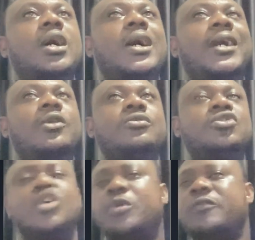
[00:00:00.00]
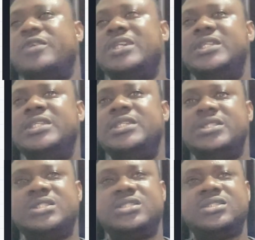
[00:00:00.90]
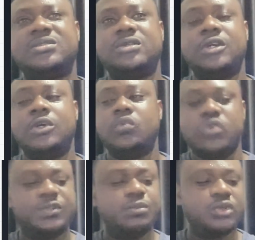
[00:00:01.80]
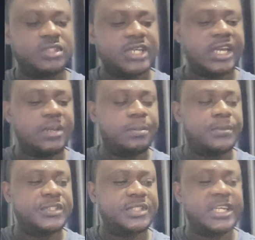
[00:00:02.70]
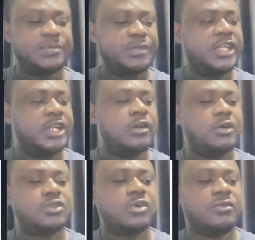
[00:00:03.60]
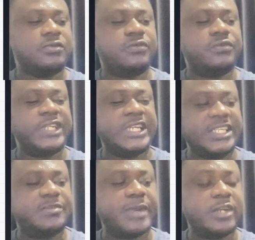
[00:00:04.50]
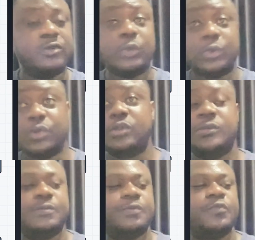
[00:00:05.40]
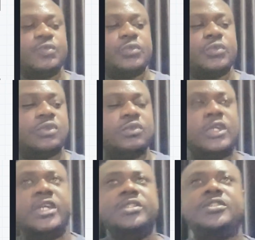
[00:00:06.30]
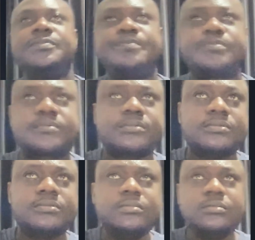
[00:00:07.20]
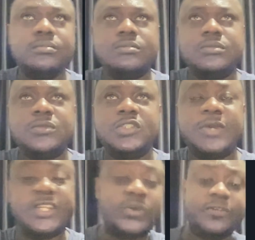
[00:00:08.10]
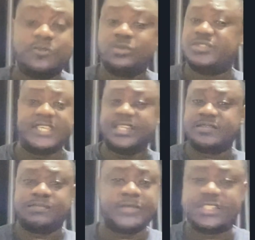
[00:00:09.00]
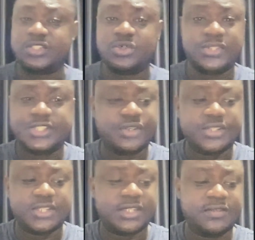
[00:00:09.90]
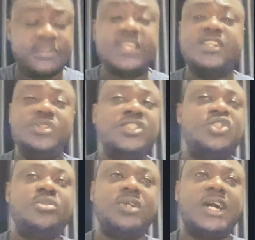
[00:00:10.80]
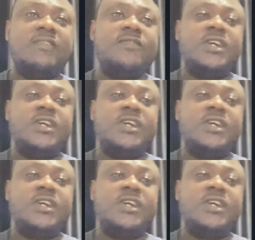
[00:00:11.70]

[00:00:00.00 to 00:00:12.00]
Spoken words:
And on top of the list, which most times there's been a lot of release by Google, right? By the way, if you take SEO seriously, then you need to have